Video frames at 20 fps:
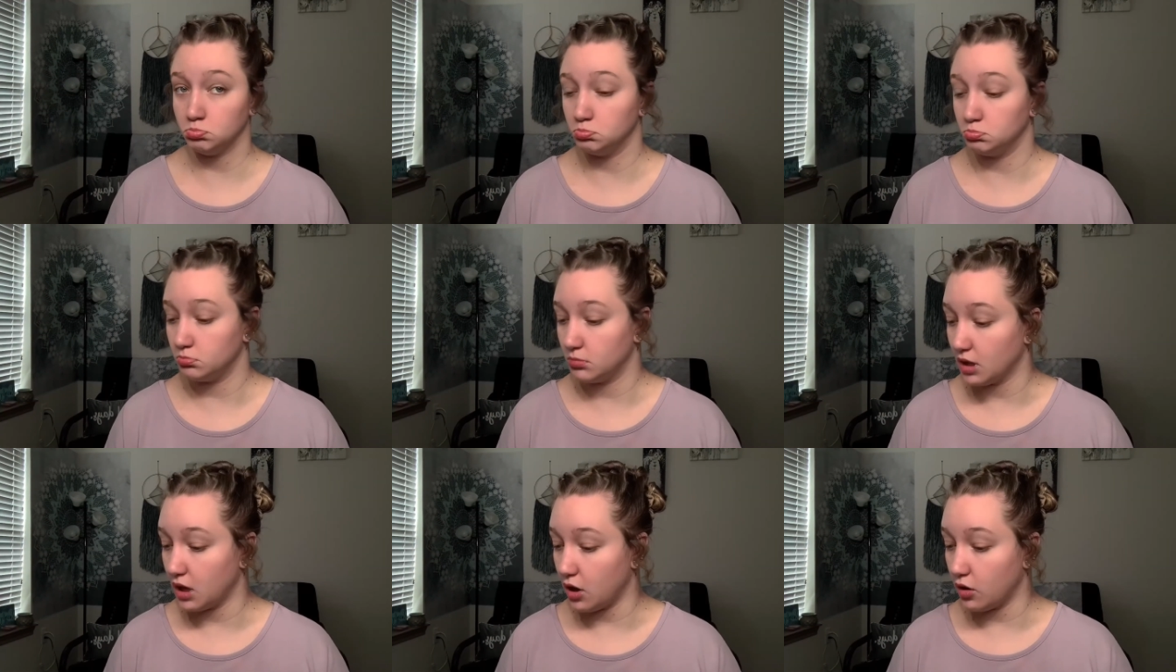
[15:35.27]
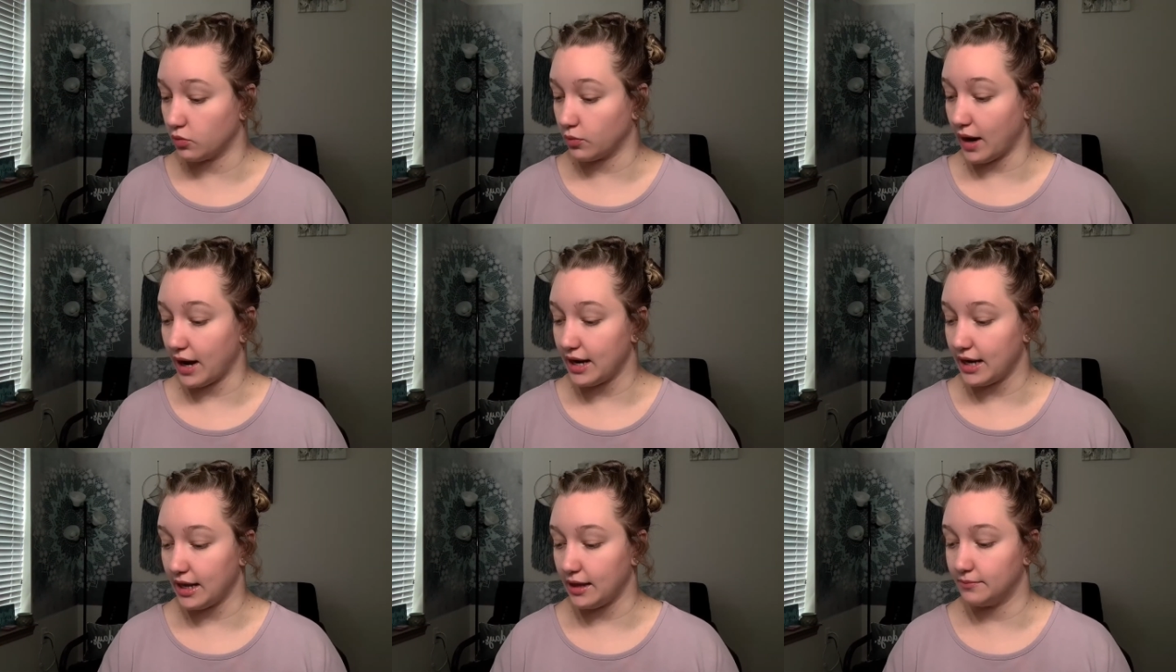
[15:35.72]

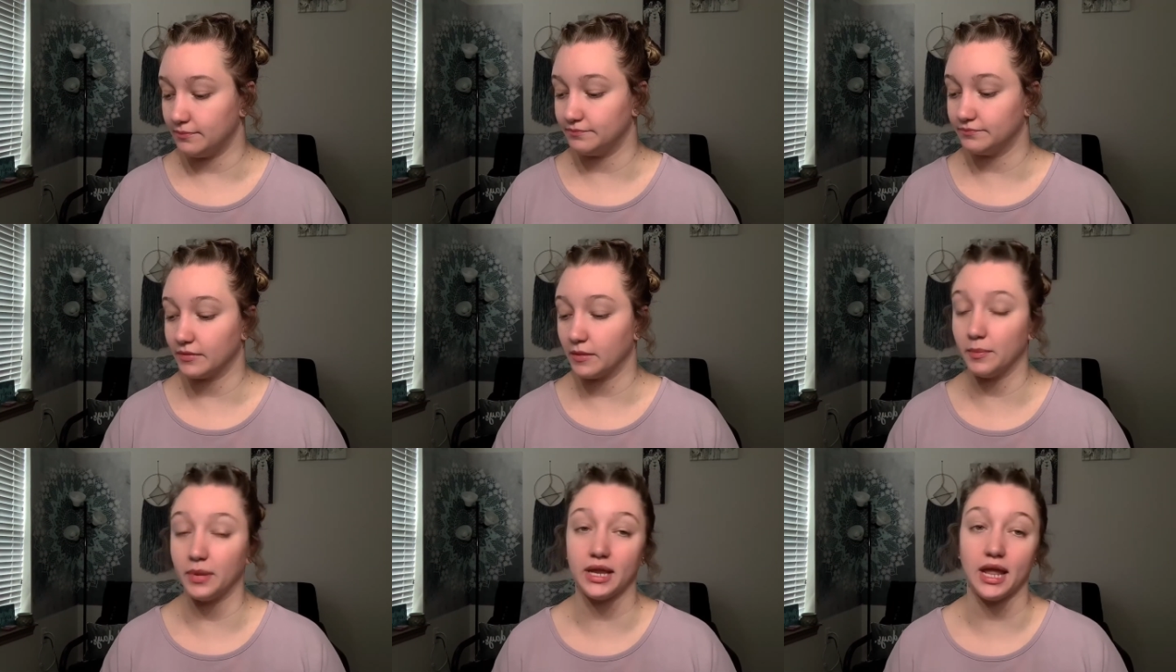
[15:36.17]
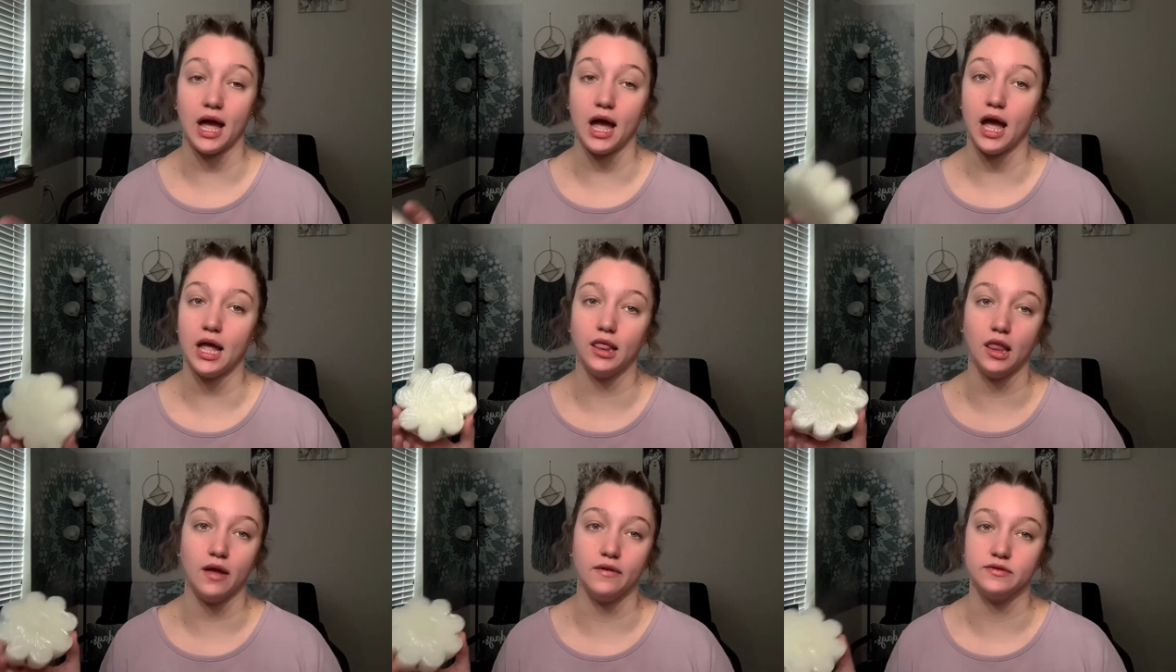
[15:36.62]
Alrighty. But yeah,
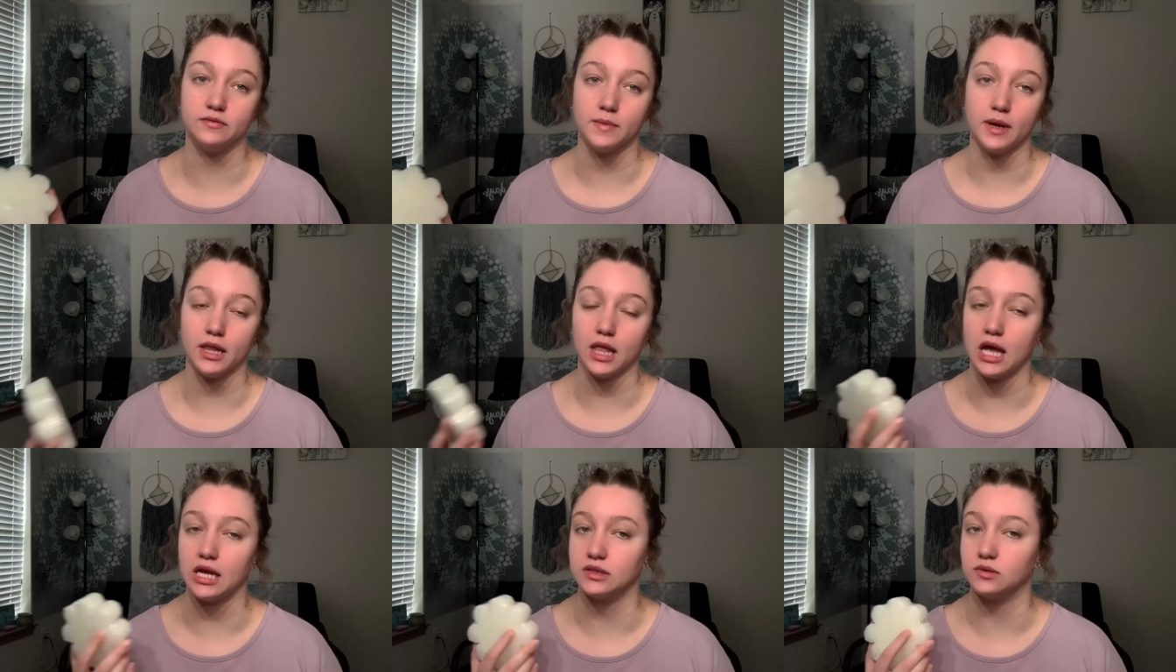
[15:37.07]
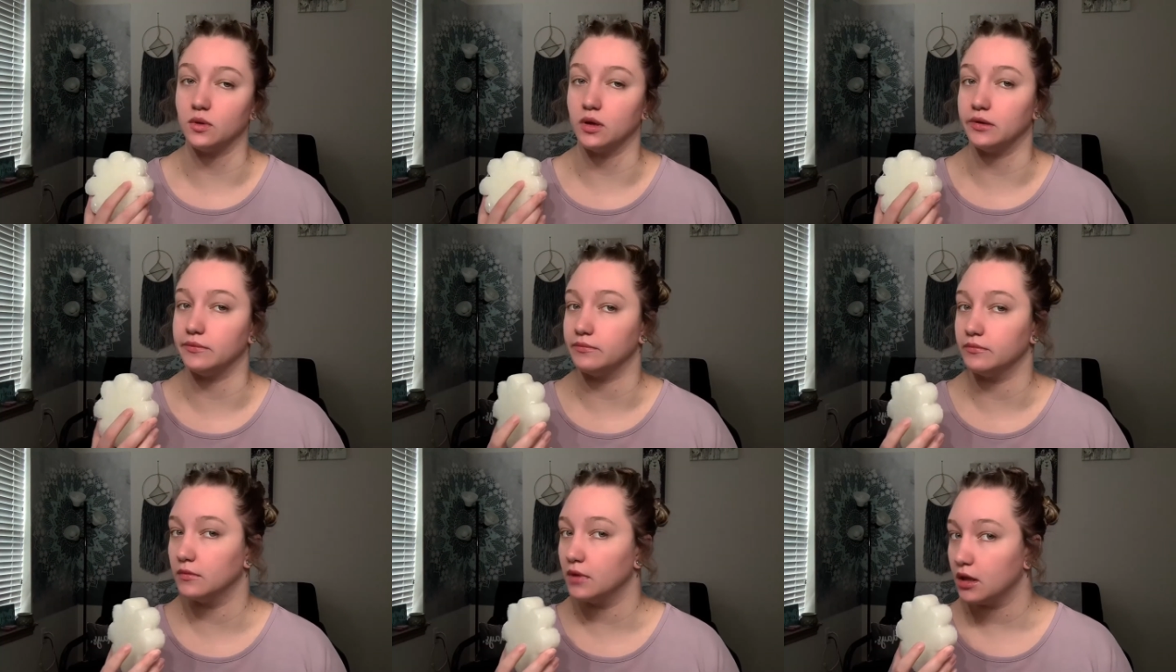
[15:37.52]
I loved my last one.